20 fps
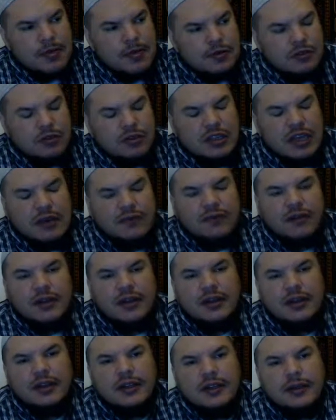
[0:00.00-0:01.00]
So
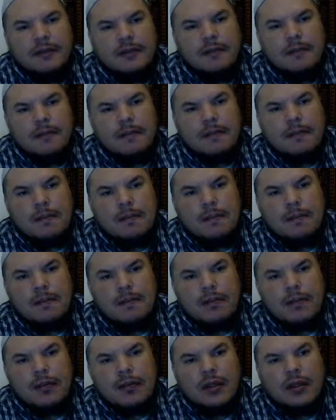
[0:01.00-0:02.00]
definitely
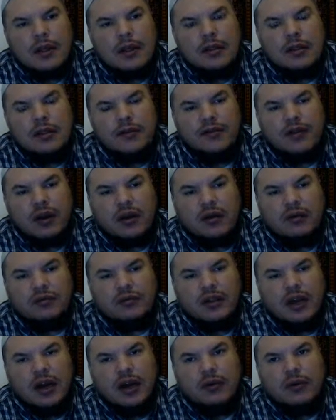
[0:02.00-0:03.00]
in the fiqh of
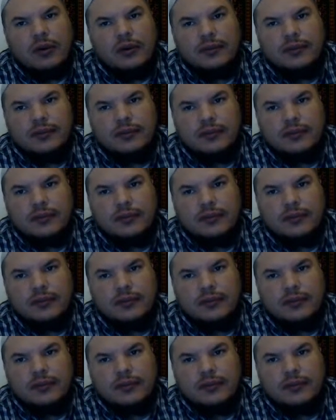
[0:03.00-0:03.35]
da'wah,